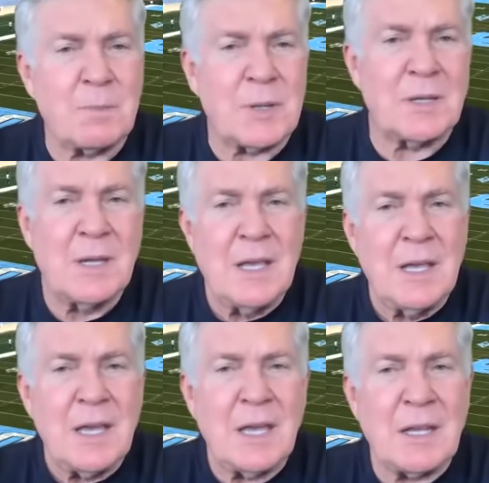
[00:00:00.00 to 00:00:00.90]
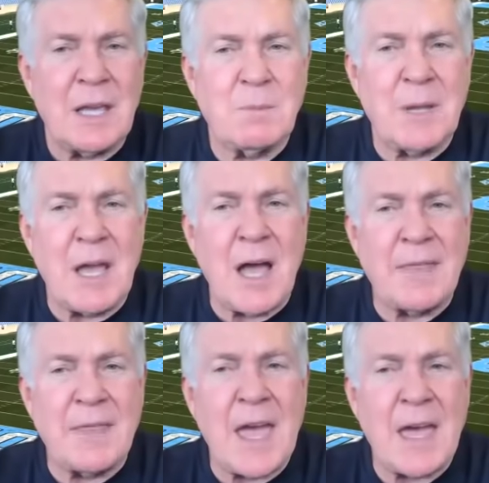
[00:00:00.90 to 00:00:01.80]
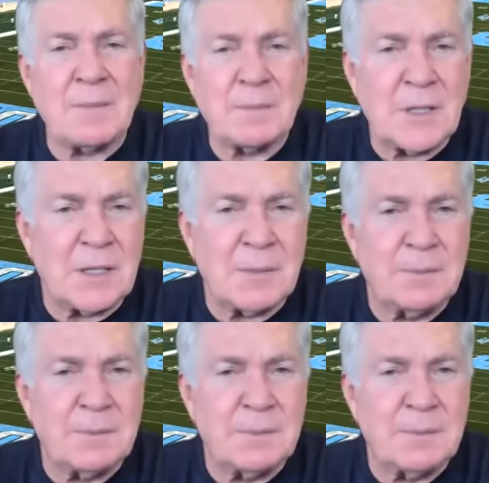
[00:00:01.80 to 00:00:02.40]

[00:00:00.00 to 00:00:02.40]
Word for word: And, and, and beyond that, uh,